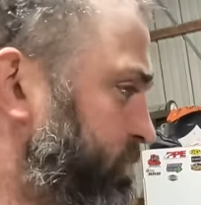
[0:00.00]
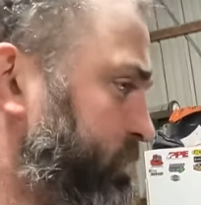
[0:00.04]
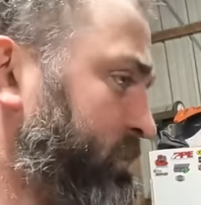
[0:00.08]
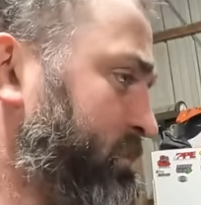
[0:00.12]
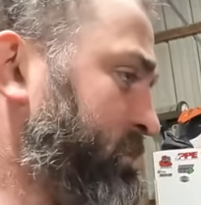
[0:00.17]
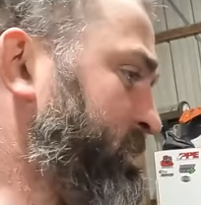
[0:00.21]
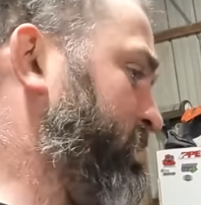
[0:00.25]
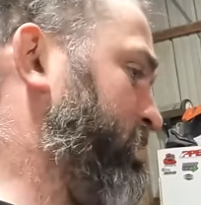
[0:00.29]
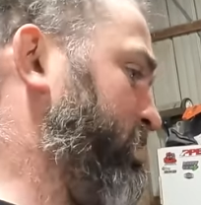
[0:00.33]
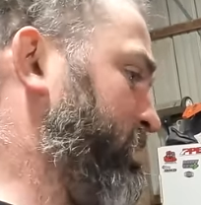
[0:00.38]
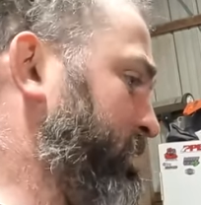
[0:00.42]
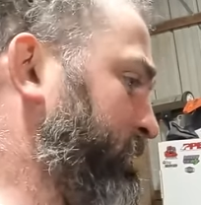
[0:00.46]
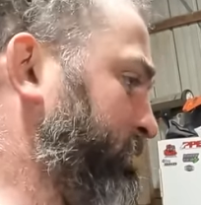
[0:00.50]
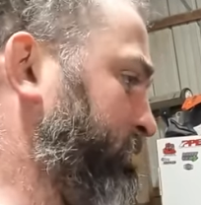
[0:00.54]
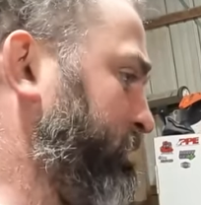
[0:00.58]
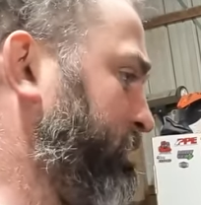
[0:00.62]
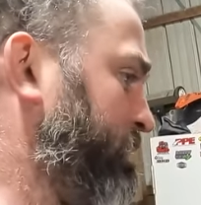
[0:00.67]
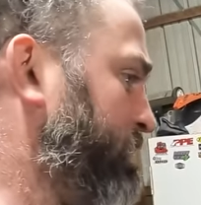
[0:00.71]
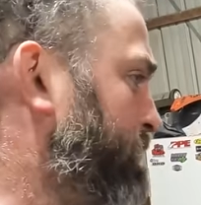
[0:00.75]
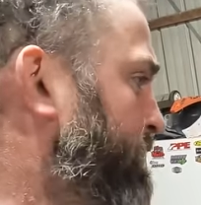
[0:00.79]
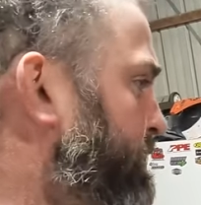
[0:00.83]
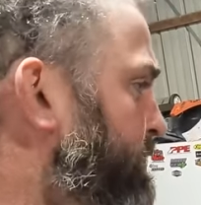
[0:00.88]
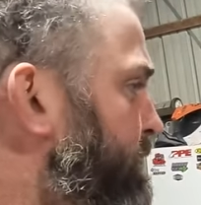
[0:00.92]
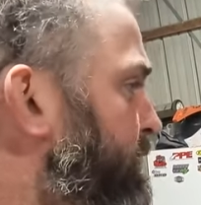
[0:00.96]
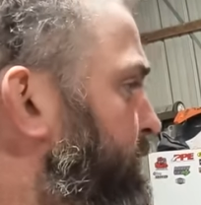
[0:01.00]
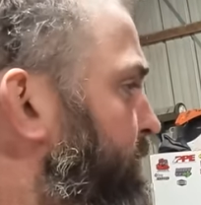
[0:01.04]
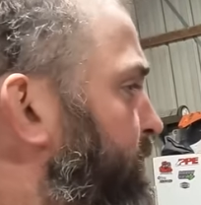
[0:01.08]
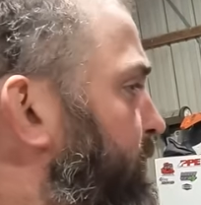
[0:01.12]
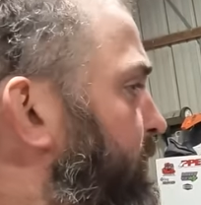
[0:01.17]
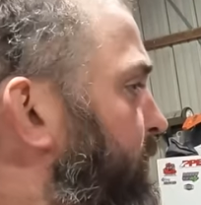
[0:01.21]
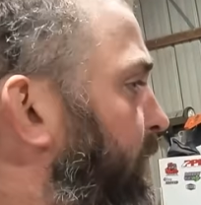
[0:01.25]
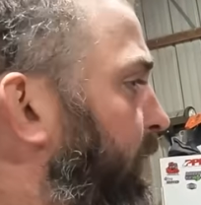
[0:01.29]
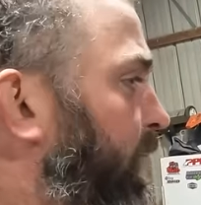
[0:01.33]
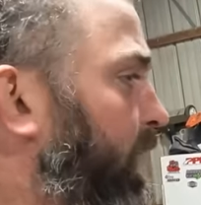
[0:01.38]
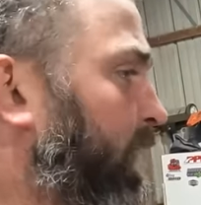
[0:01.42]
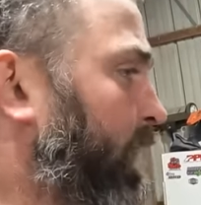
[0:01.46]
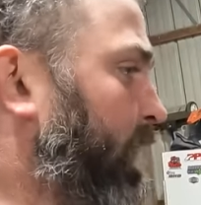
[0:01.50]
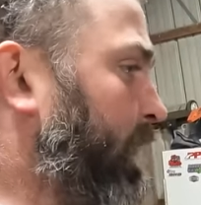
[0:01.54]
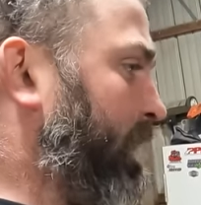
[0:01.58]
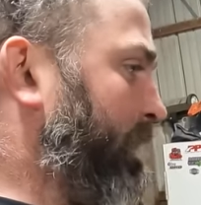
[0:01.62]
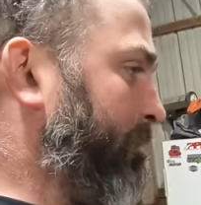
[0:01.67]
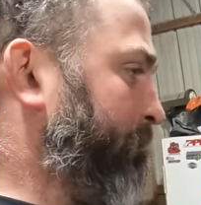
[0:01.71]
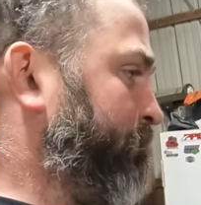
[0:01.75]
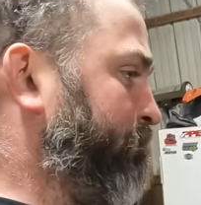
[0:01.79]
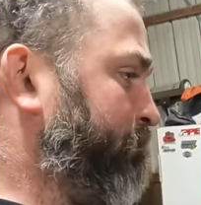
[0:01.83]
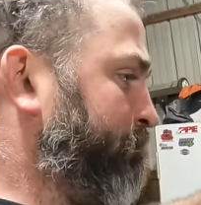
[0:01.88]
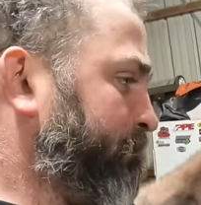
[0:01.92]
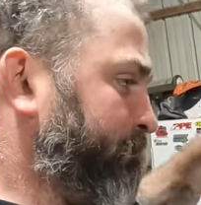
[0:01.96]
to be honest.
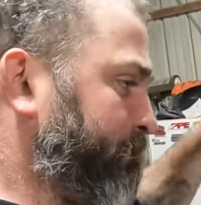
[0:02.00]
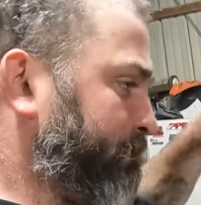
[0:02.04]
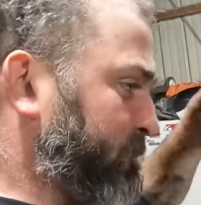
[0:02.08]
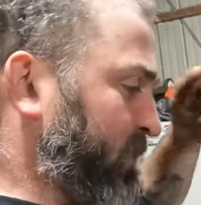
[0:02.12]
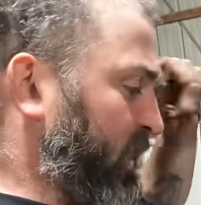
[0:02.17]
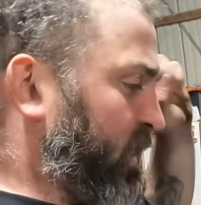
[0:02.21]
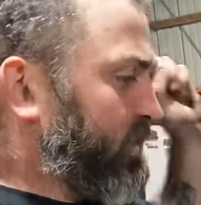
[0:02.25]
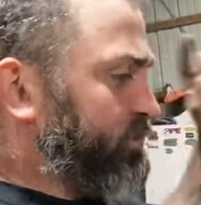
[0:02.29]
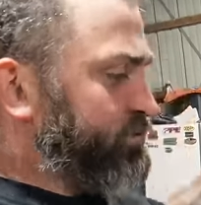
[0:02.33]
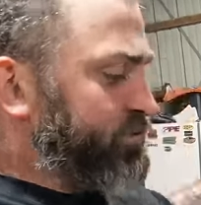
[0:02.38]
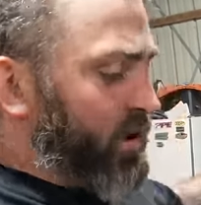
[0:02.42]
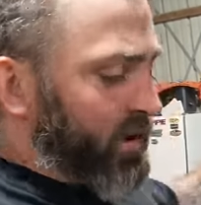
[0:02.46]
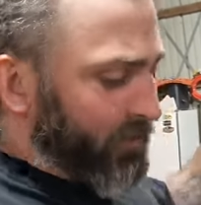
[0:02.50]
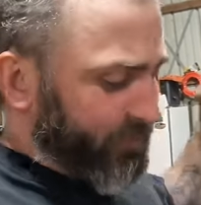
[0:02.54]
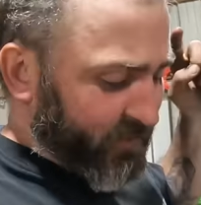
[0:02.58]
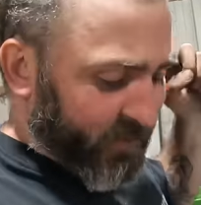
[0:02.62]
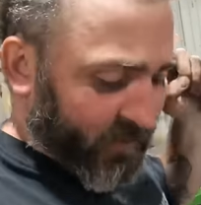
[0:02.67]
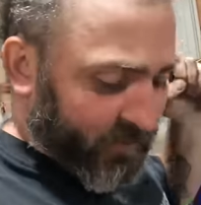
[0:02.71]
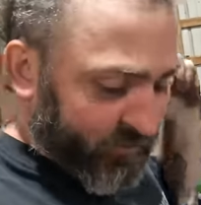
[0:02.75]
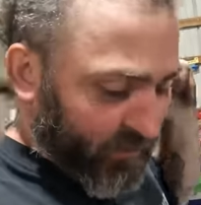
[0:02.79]
Um, got to drop the